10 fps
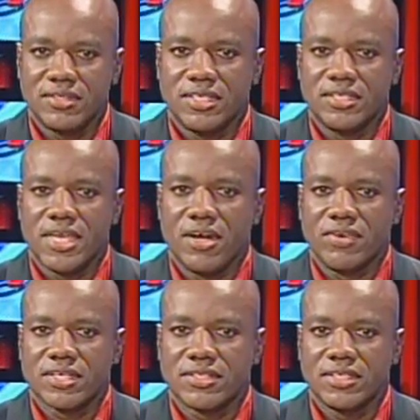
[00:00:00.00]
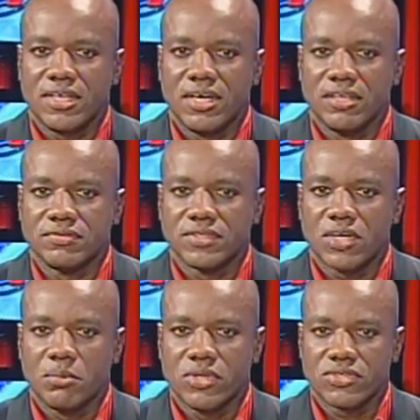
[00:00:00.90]
the Director of
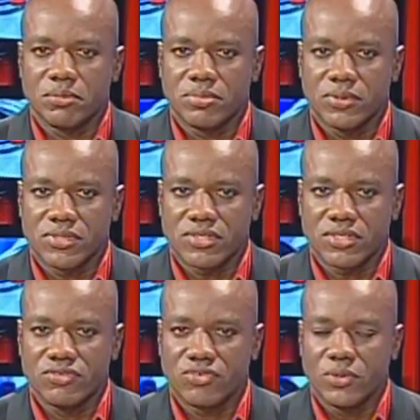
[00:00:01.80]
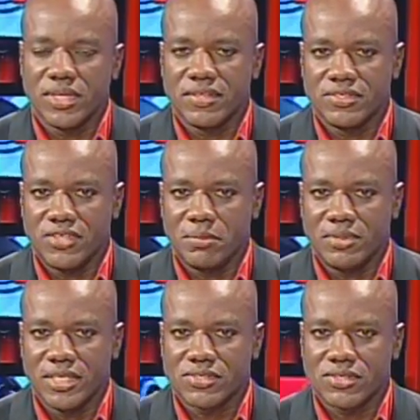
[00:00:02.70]
Commercial Process Control at the
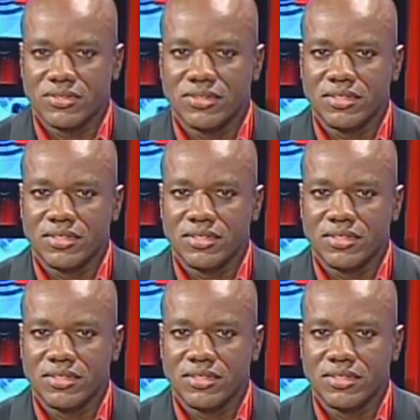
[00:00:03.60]
JPSCO.